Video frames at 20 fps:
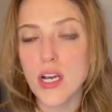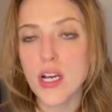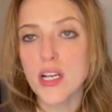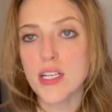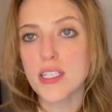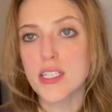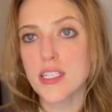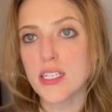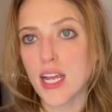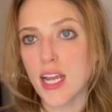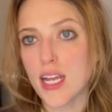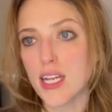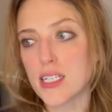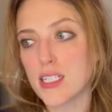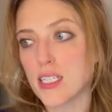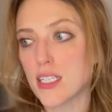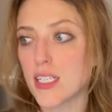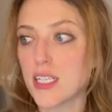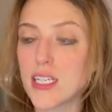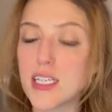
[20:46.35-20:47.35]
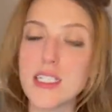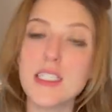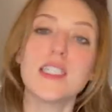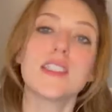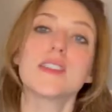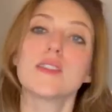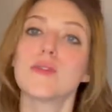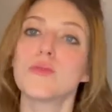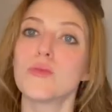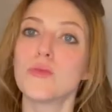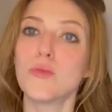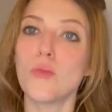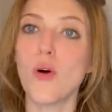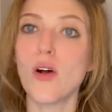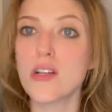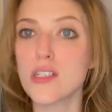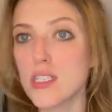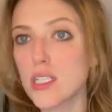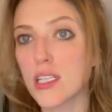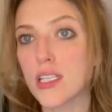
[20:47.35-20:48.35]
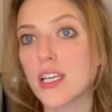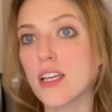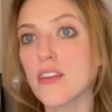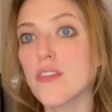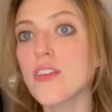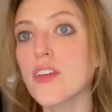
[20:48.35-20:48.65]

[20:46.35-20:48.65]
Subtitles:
state, and he doesn't want to leave